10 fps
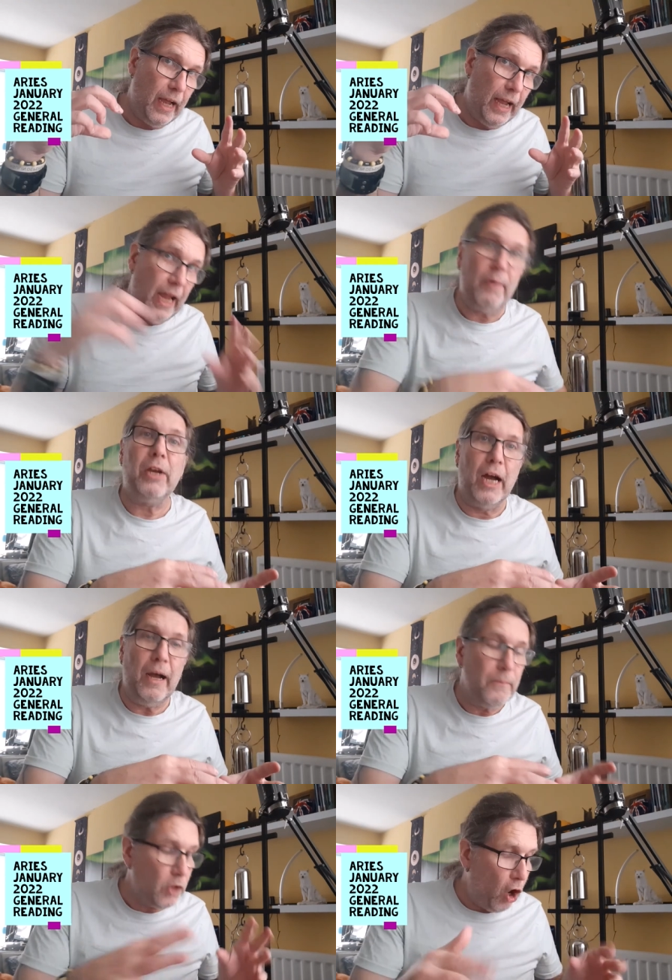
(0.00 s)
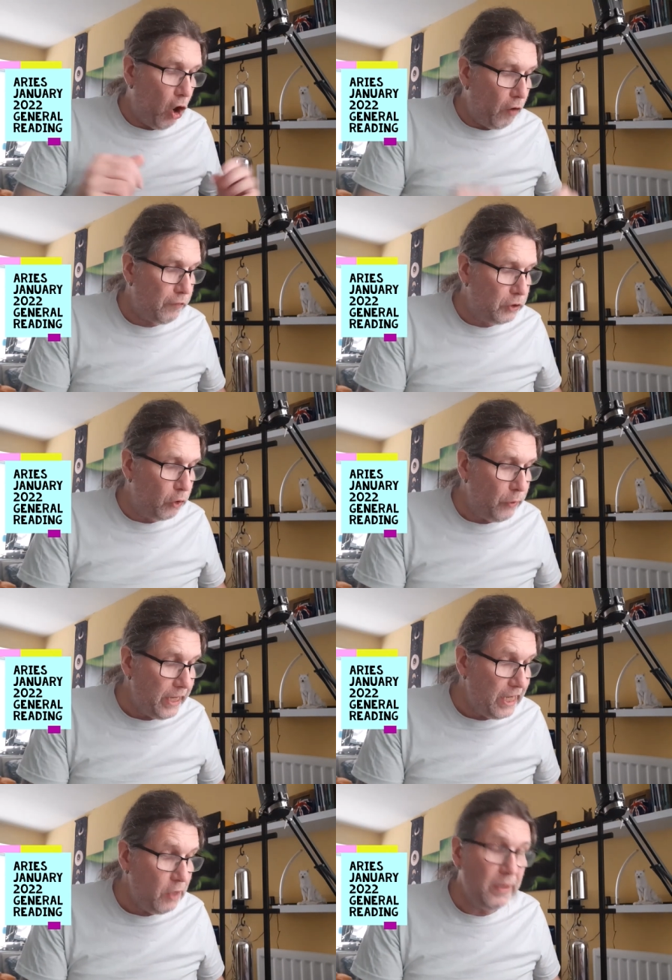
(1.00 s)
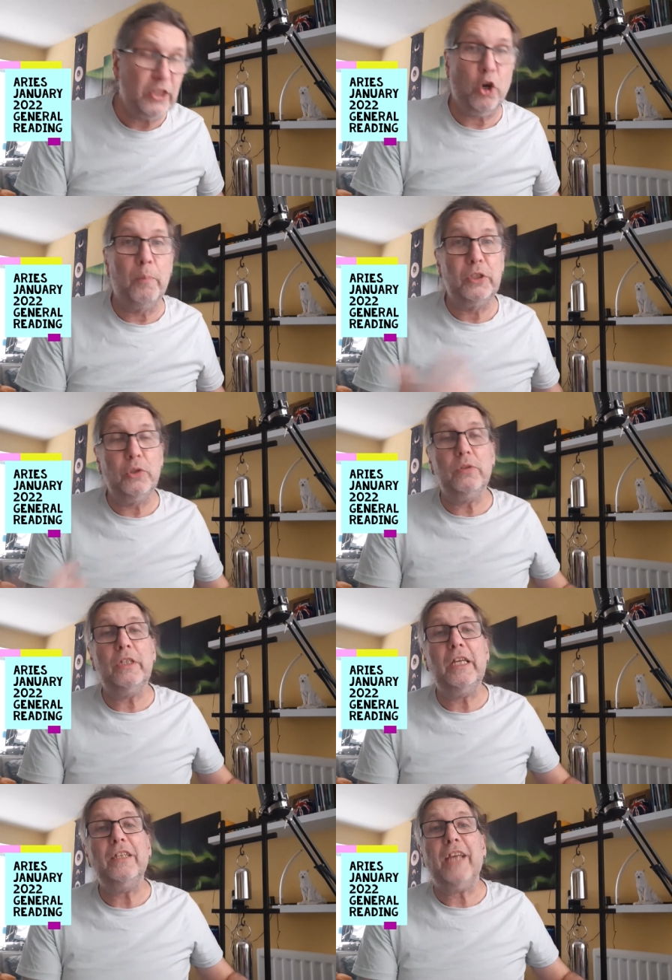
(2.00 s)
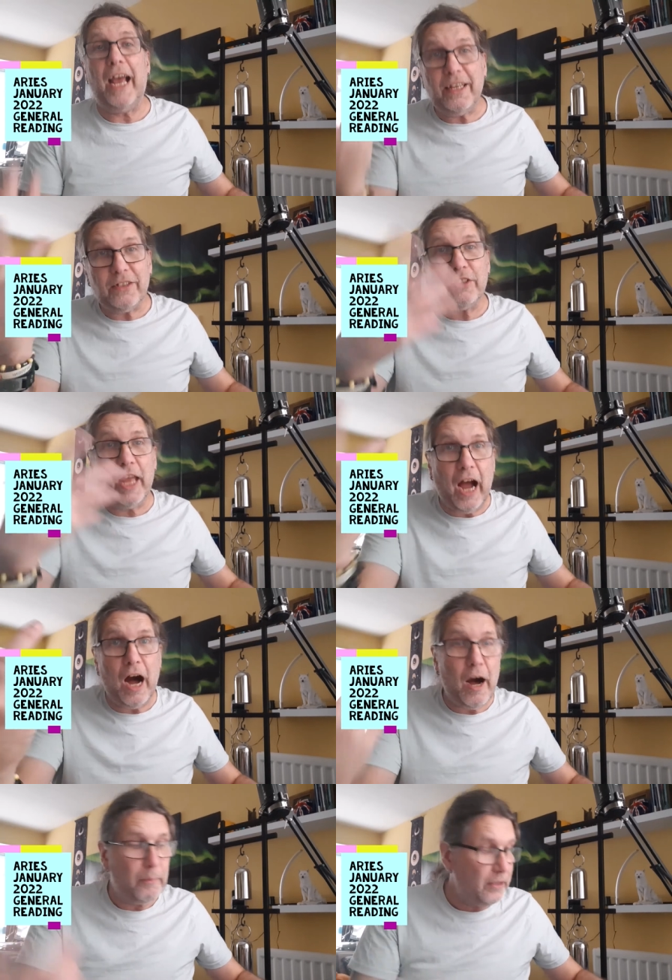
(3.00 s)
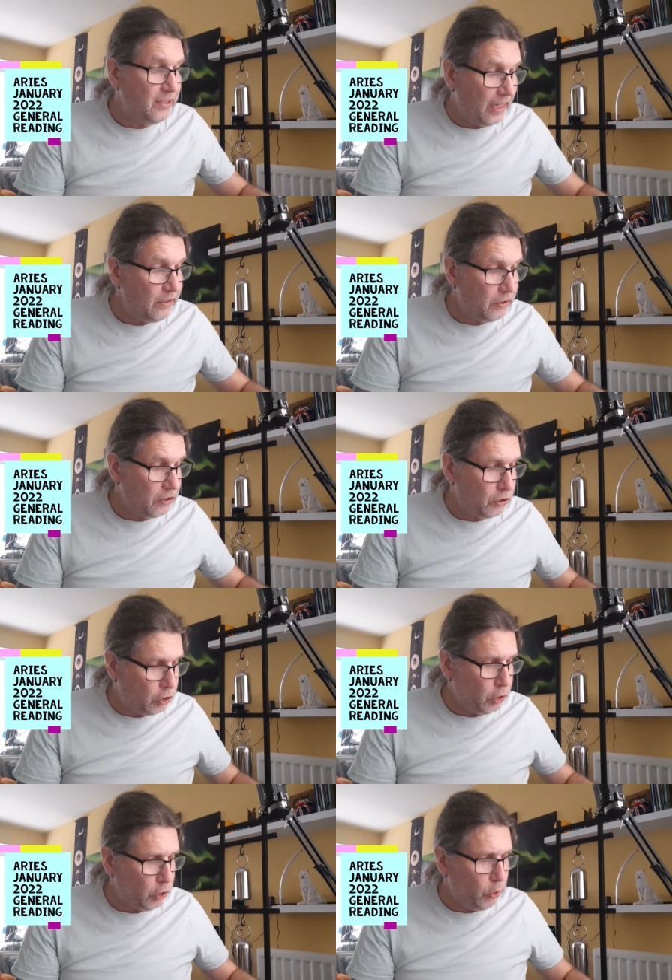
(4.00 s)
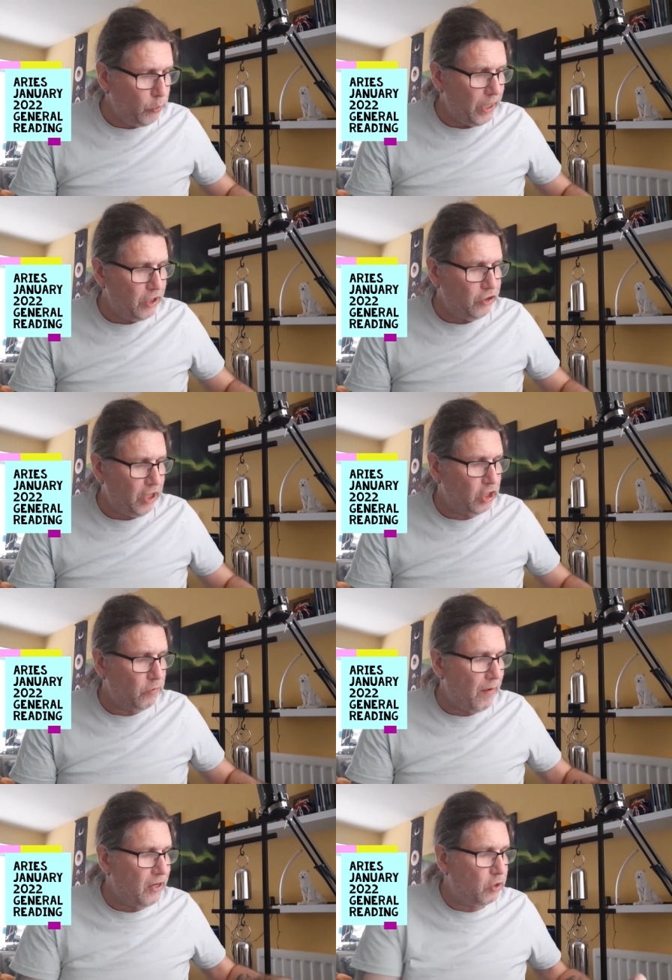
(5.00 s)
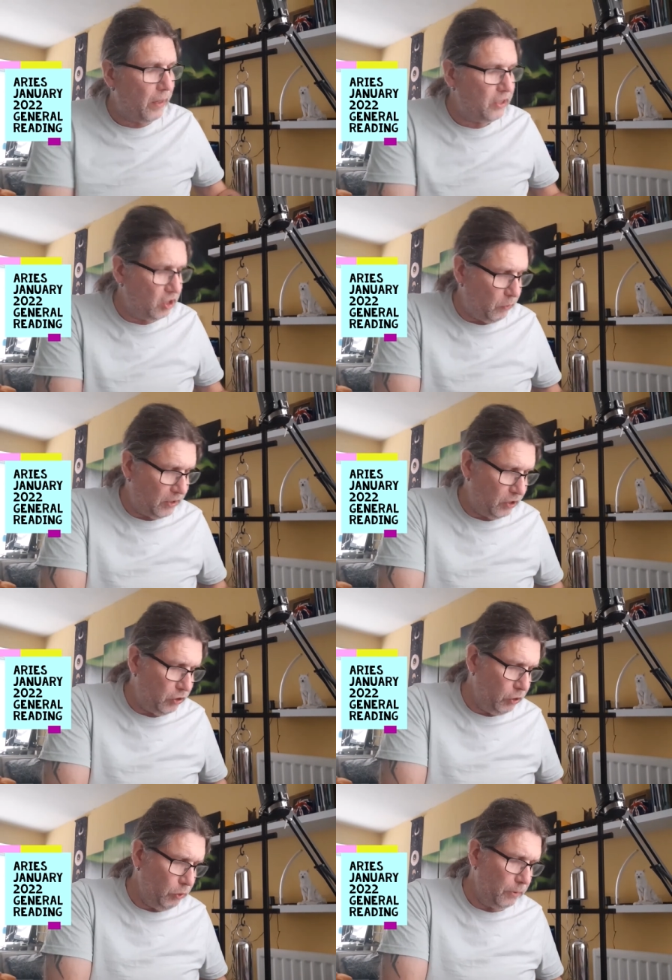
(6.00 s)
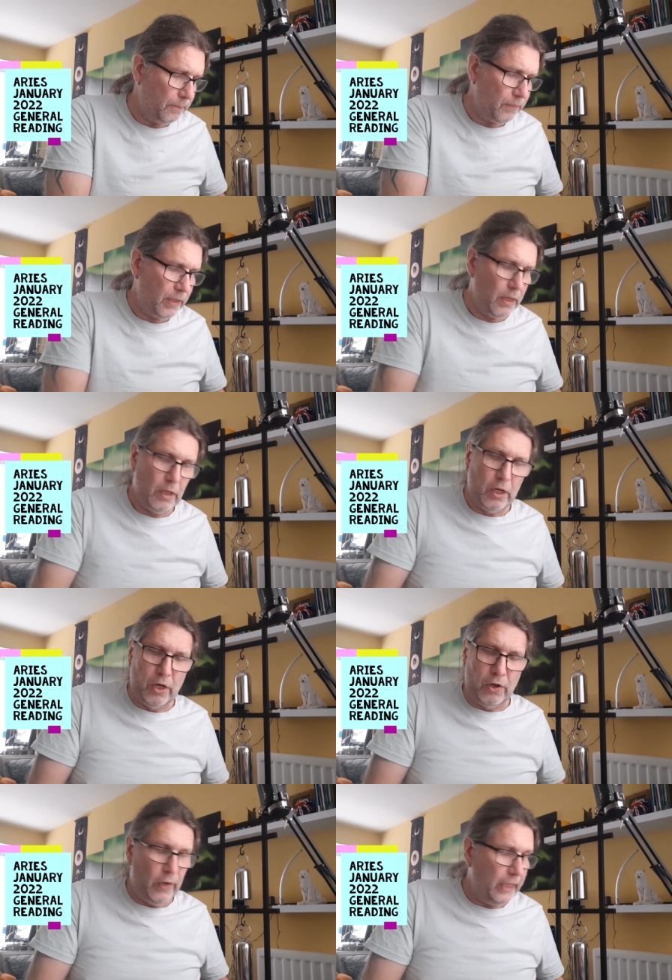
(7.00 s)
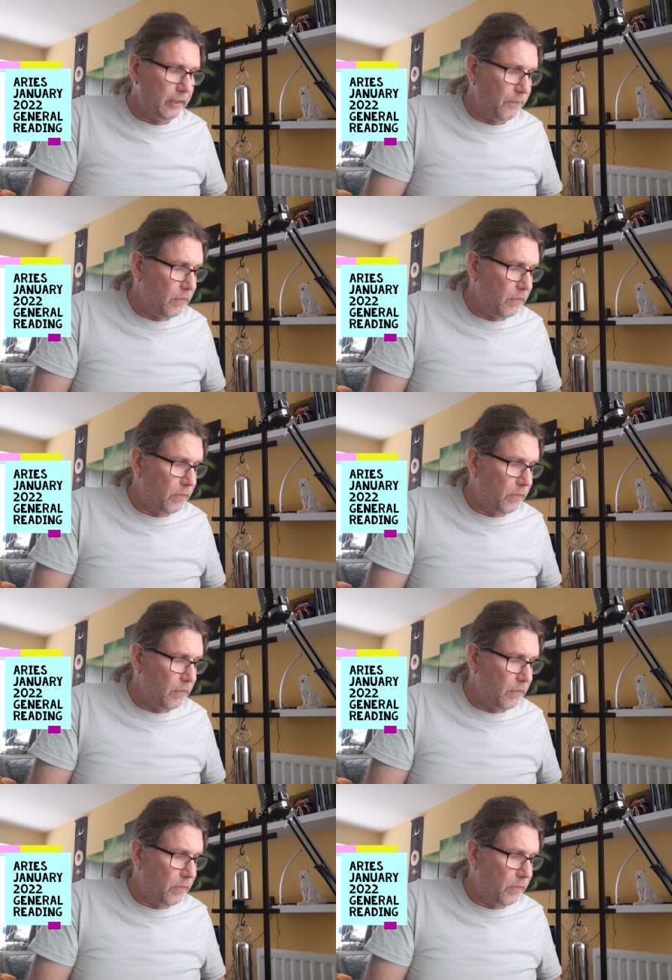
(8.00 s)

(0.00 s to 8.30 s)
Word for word: area of your reading, which is opportunities as they are presented to you in January twenty twenty-two, right?